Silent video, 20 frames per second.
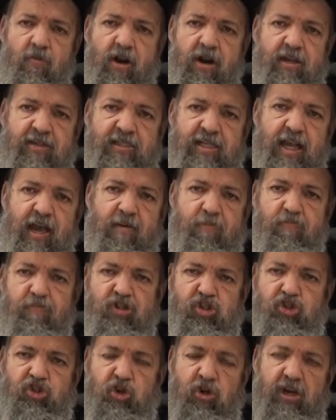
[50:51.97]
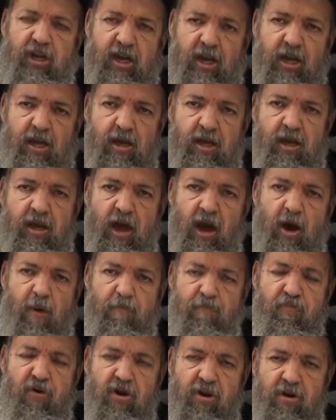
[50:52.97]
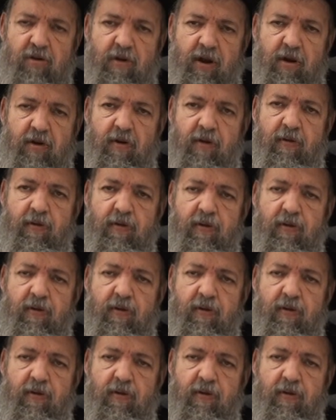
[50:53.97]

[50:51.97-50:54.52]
What is he, a Meshuggah? A murderer?